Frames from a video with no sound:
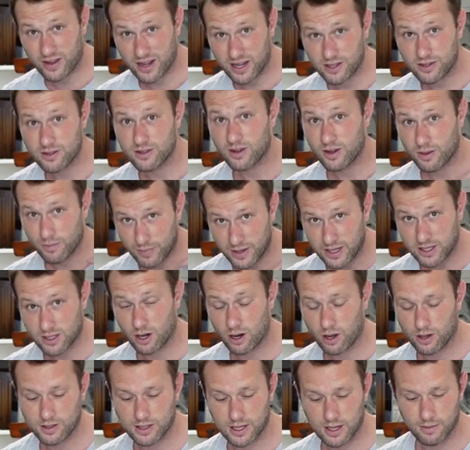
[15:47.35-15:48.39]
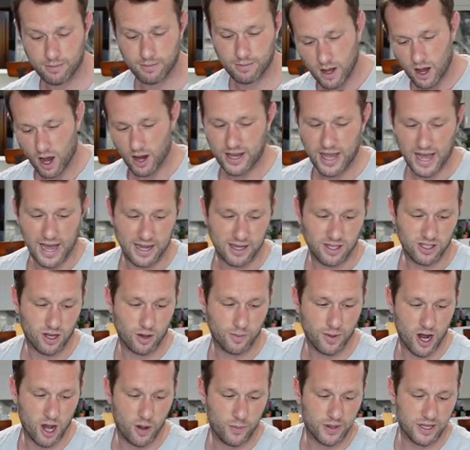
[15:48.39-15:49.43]
face? It means a lot to him. Okay, so
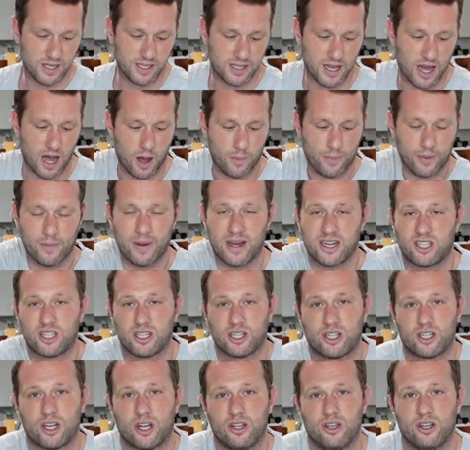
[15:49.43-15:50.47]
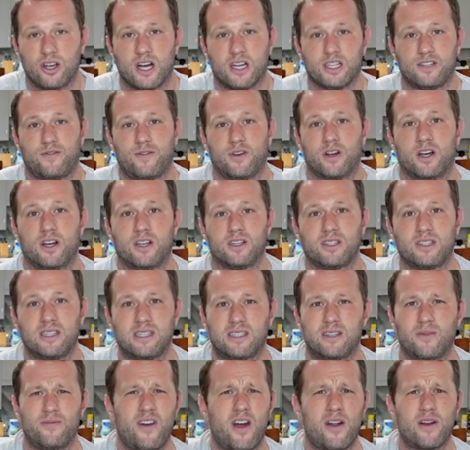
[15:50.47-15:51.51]
I'm gonna open this up. I'm actually gonna show you guys first.
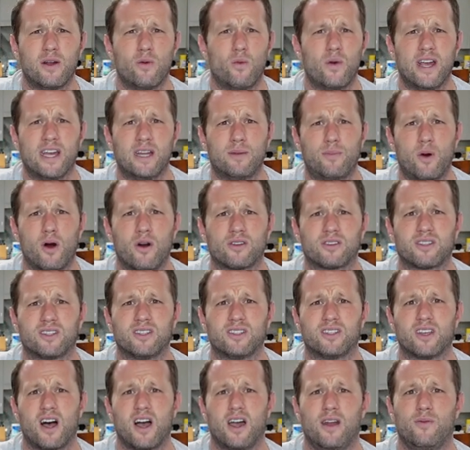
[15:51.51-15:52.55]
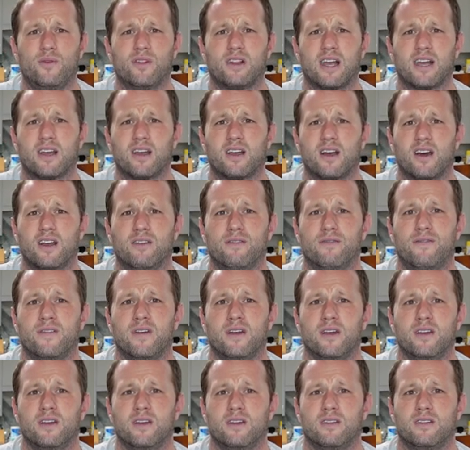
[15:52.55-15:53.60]
It's a very weird box design with like a kind of
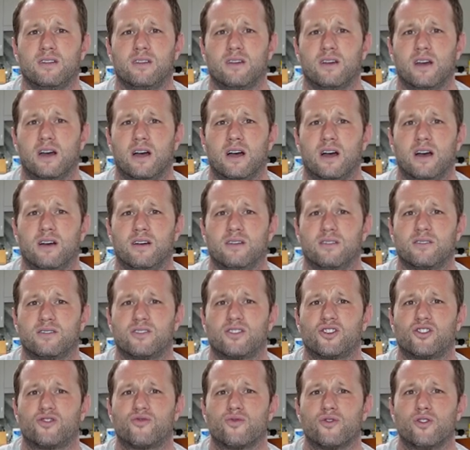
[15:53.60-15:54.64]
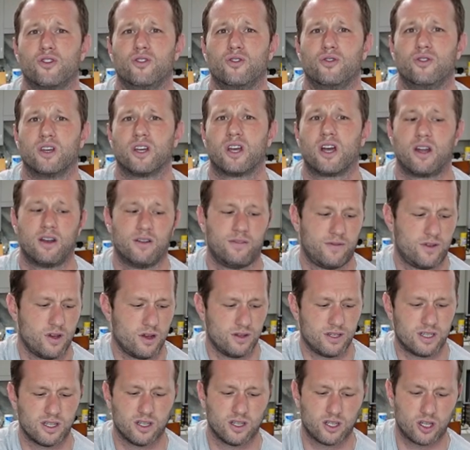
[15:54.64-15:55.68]
screw that kind of
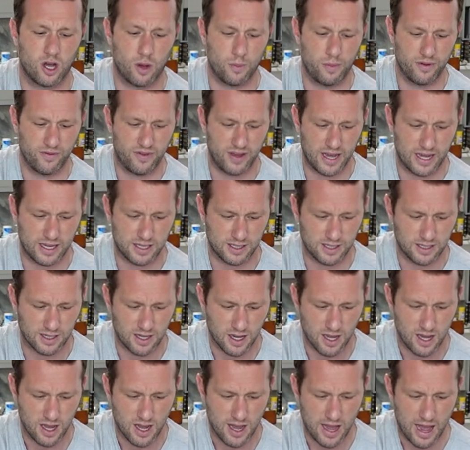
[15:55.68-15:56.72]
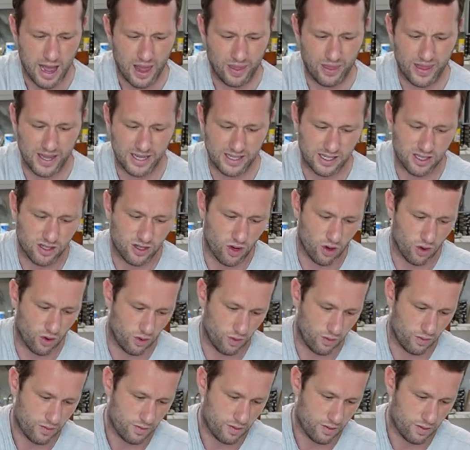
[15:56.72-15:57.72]
goes in the top of it. And this is cool.